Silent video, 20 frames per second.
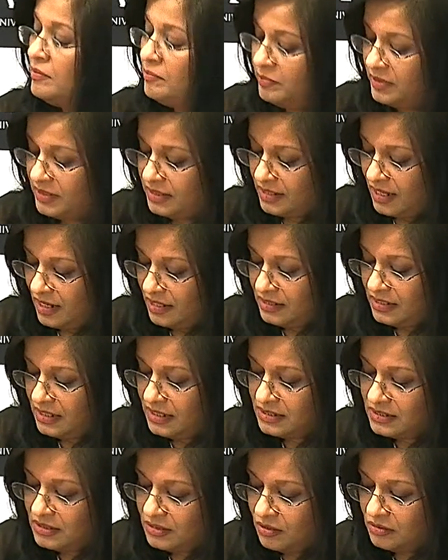But that
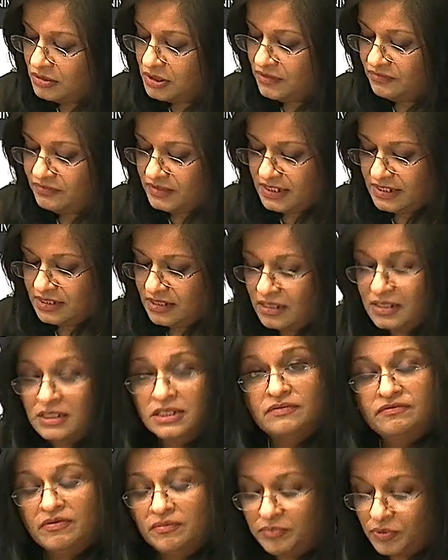is not of
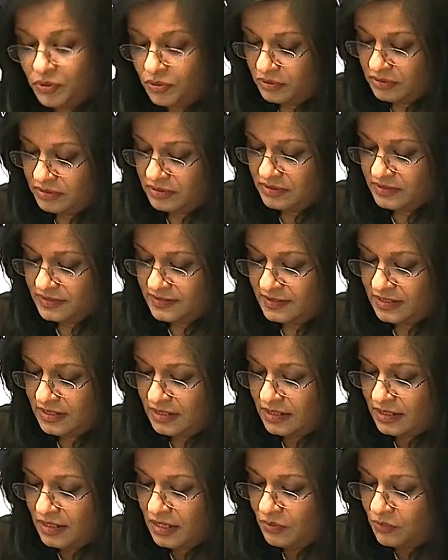decisive importance
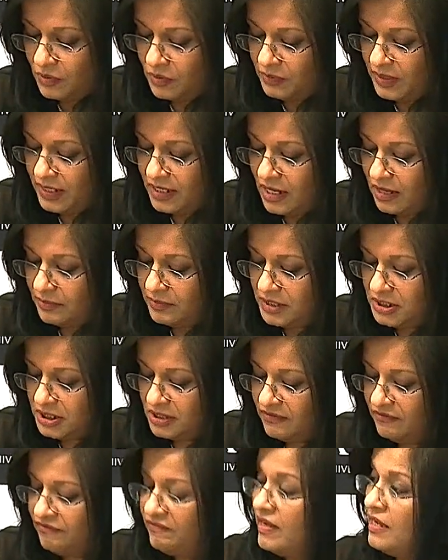when we come into
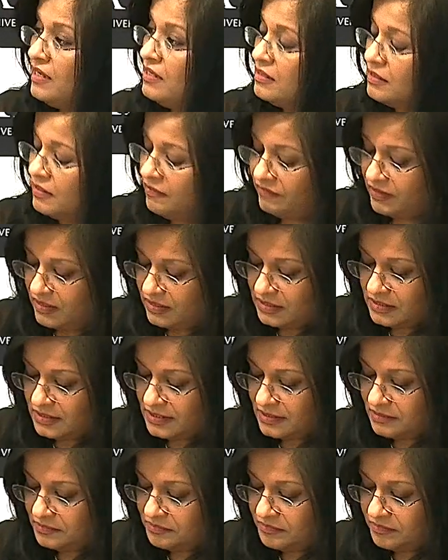the faith of
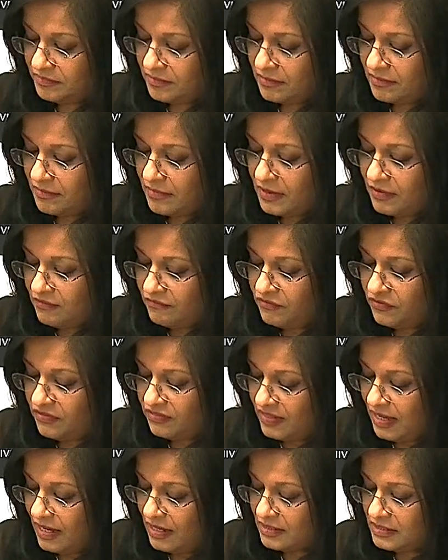others. For
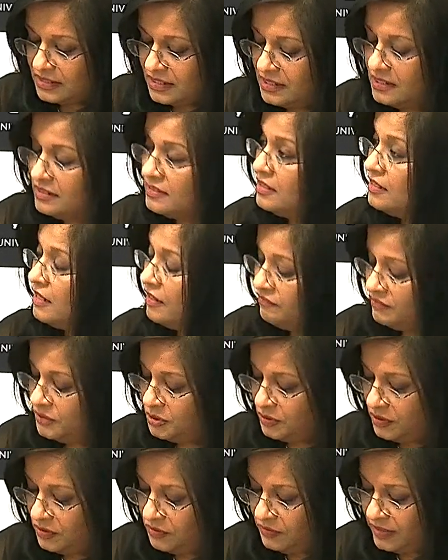that, it is enough
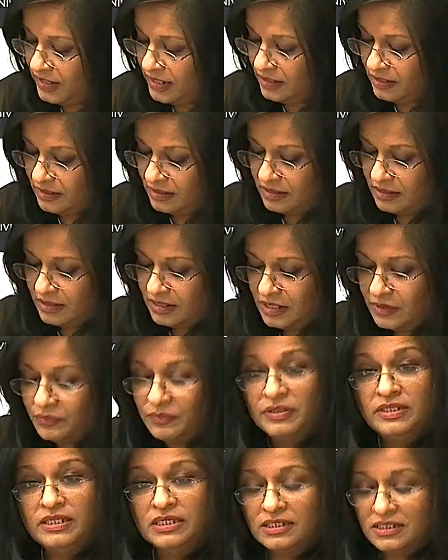to agree
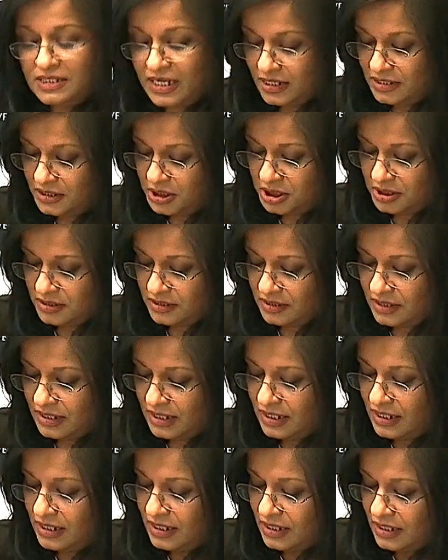with the intention,
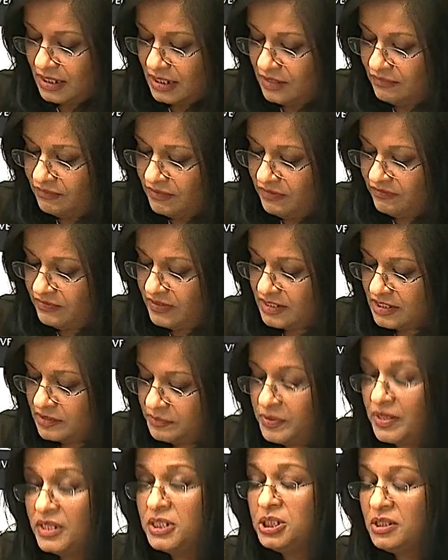even if the
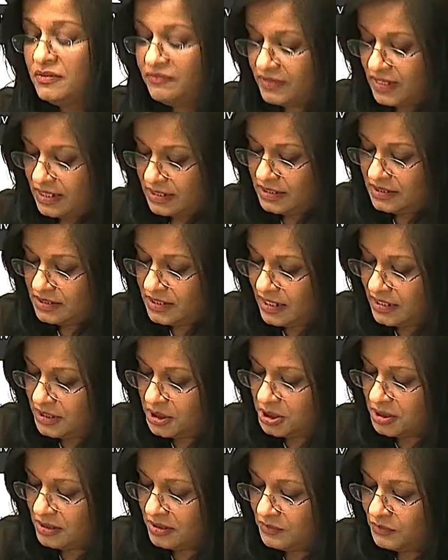expression of that
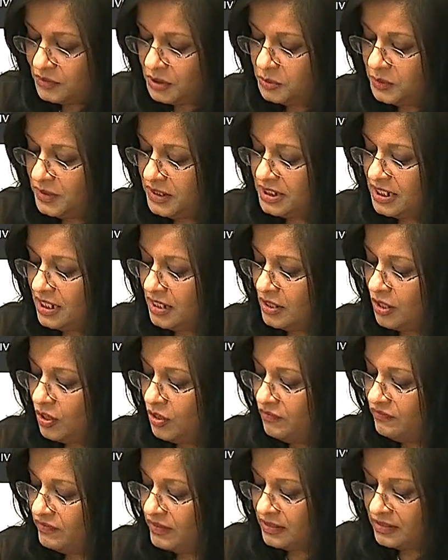intention which we take
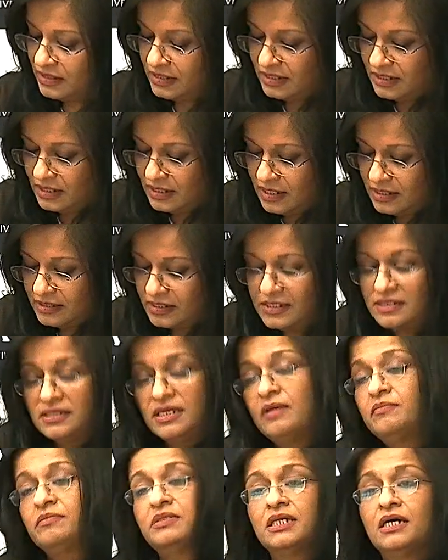over at the
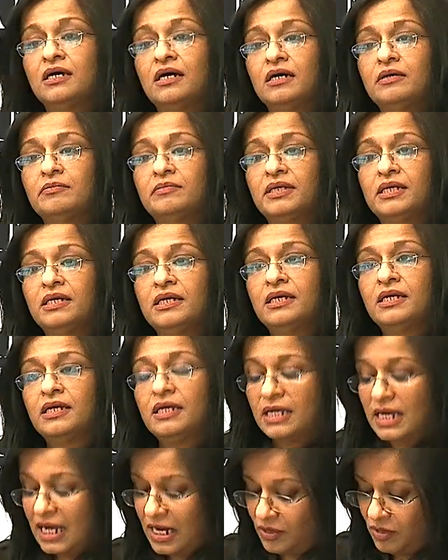same time
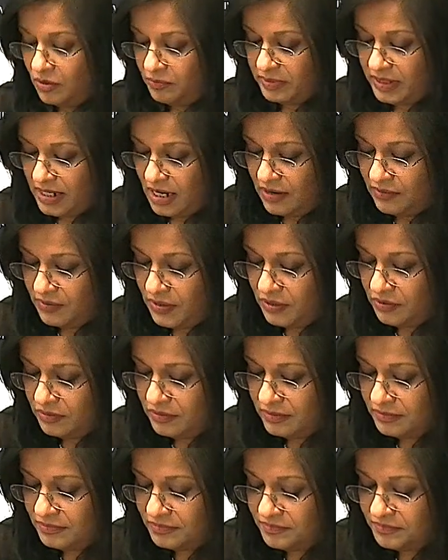cannot be our
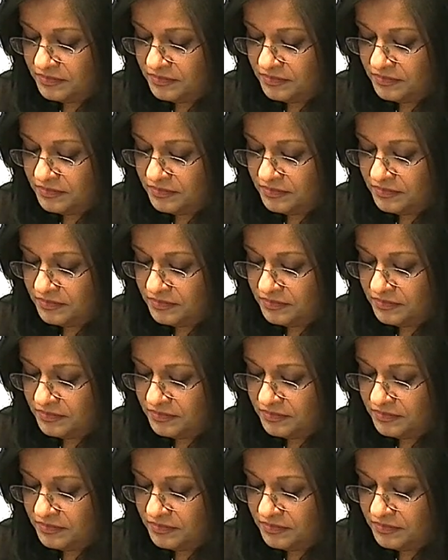own.